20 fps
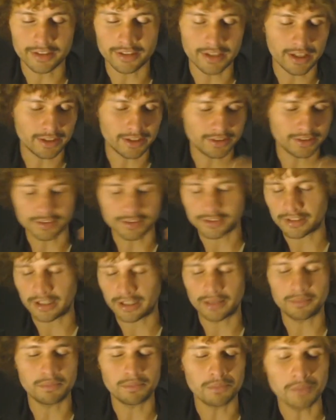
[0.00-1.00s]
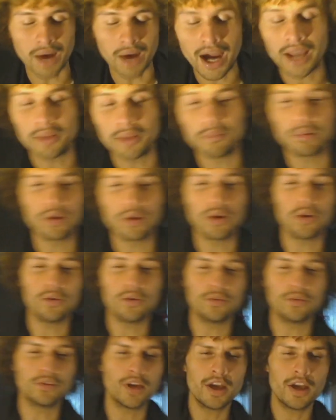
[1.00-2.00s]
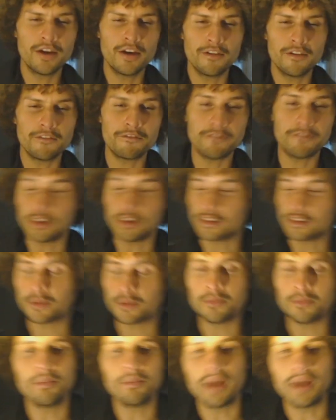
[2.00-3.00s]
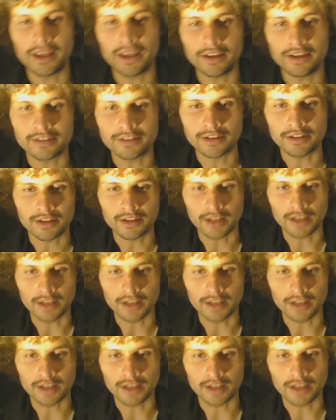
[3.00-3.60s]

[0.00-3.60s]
again, just like mind blown, feels amazing.